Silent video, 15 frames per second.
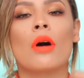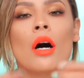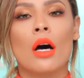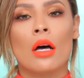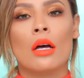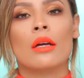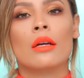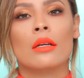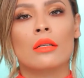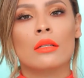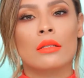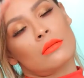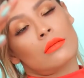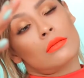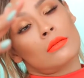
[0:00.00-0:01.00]
Bye.
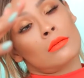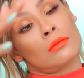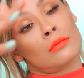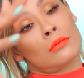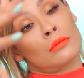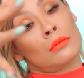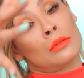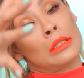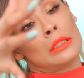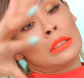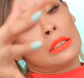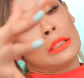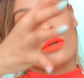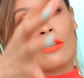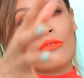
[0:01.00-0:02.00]

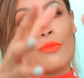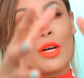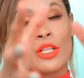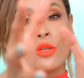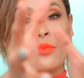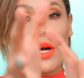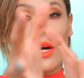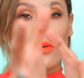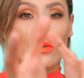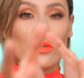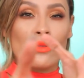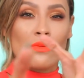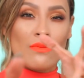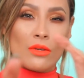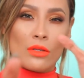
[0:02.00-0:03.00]
Do I have magic
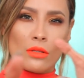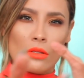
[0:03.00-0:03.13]
powers?